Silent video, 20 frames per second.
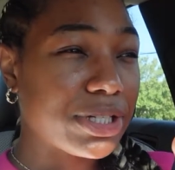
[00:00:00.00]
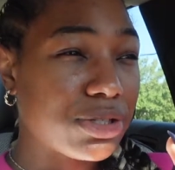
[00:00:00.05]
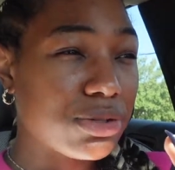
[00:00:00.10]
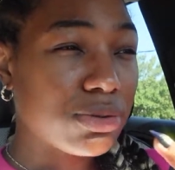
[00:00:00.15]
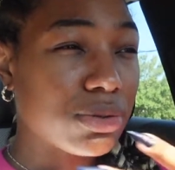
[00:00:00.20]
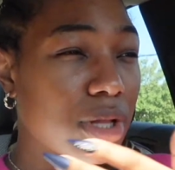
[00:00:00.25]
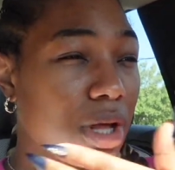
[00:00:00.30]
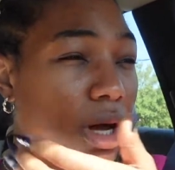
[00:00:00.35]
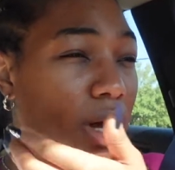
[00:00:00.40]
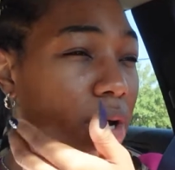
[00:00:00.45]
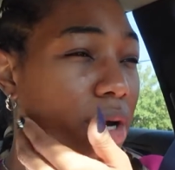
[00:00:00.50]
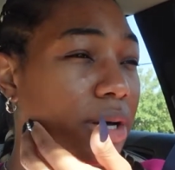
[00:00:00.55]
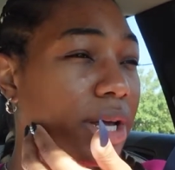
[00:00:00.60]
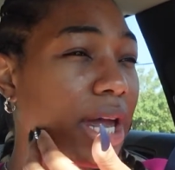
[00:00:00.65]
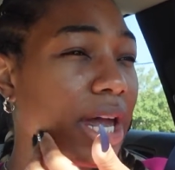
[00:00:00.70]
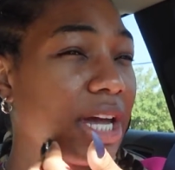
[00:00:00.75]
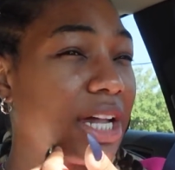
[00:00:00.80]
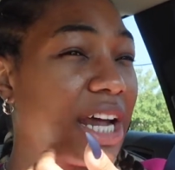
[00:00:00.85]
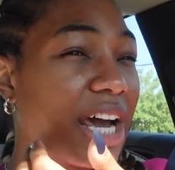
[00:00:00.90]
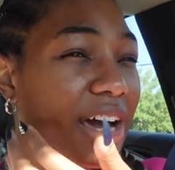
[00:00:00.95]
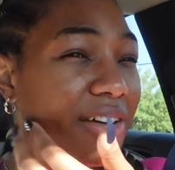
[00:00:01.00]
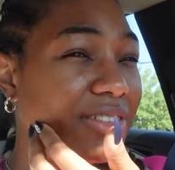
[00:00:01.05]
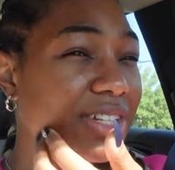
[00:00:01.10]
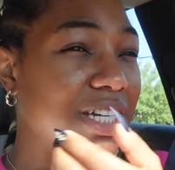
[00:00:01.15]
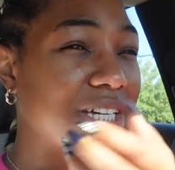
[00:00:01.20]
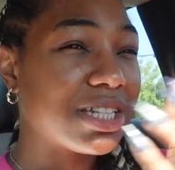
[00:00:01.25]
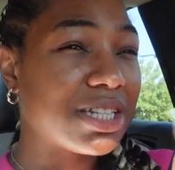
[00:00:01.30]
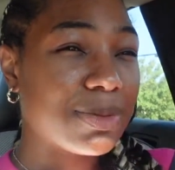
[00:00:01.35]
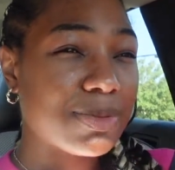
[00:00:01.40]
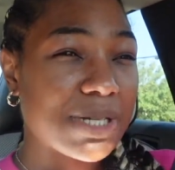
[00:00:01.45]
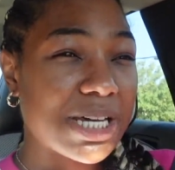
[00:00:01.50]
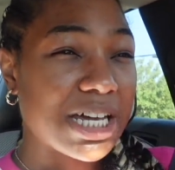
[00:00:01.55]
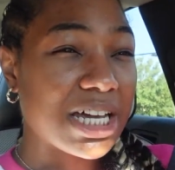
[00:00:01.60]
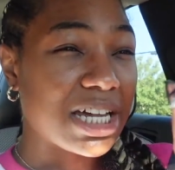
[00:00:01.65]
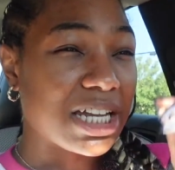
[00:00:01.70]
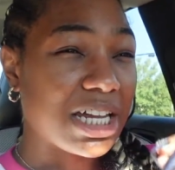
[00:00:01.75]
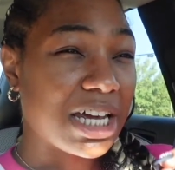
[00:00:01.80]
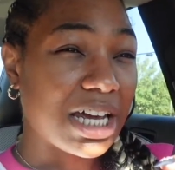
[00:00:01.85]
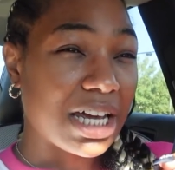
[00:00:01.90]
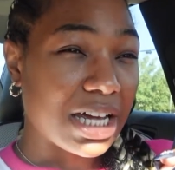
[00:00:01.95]
too long, and I have to get them
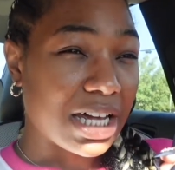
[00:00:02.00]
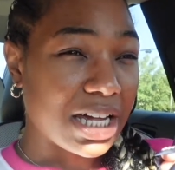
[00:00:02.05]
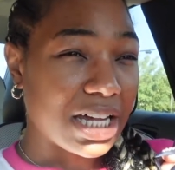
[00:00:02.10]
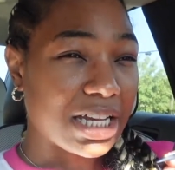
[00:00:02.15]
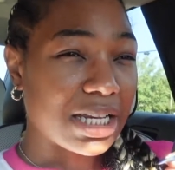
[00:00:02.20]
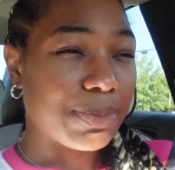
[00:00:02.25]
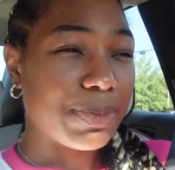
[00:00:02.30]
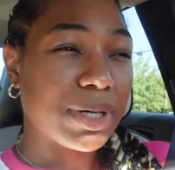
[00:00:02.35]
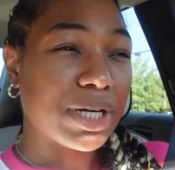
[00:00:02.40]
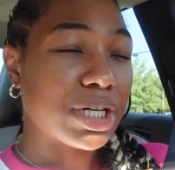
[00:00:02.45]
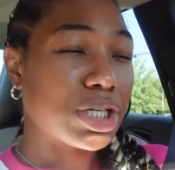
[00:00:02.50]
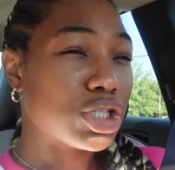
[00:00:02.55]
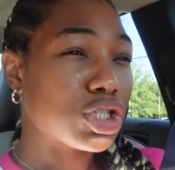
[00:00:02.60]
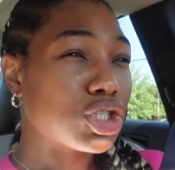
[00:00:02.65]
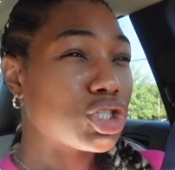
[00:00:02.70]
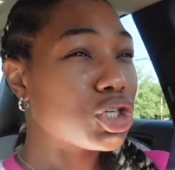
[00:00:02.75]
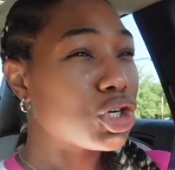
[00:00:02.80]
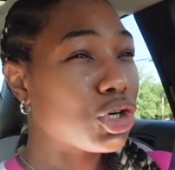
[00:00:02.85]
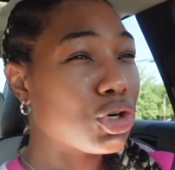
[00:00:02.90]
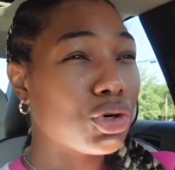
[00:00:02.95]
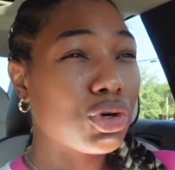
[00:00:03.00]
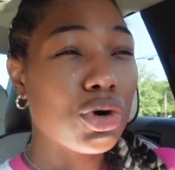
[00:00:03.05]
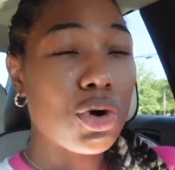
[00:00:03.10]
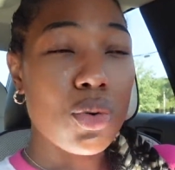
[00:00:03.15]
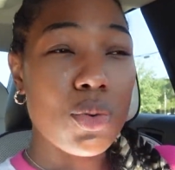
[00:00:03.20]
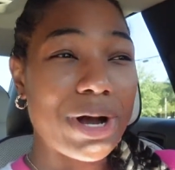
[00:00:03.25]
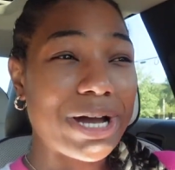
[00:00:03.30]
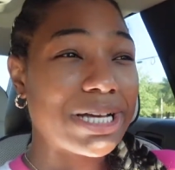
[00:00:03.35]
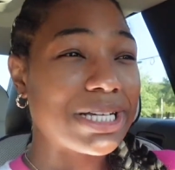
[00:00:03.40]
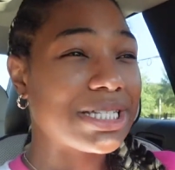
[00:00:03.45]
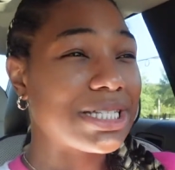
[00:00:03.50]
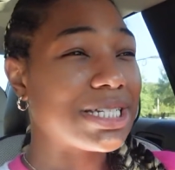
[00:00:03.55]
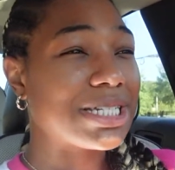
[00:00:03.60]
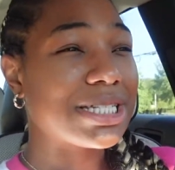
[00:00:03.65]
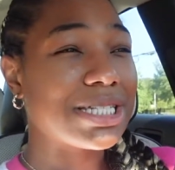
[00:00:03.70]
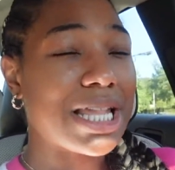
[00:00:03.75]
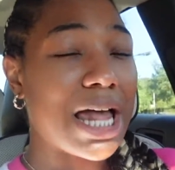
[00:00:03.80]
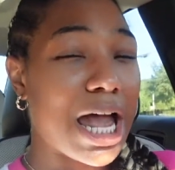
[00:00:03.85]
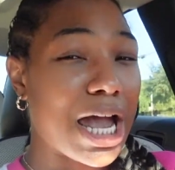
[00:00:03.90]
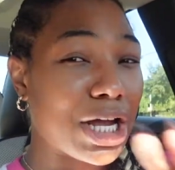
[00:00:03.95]
taken in because your girl waist
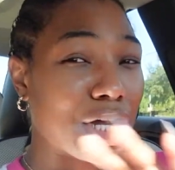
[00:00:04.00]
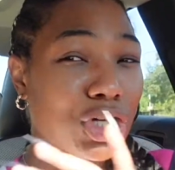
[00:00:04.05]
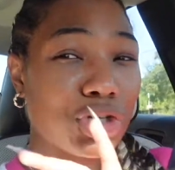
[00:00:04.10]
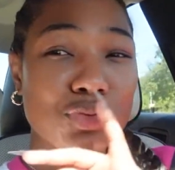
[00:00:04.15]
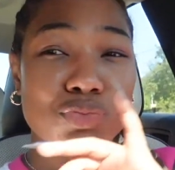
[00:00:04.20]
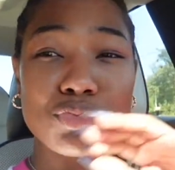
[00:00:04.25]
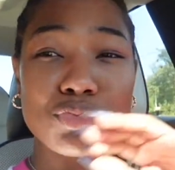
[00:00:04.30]
is like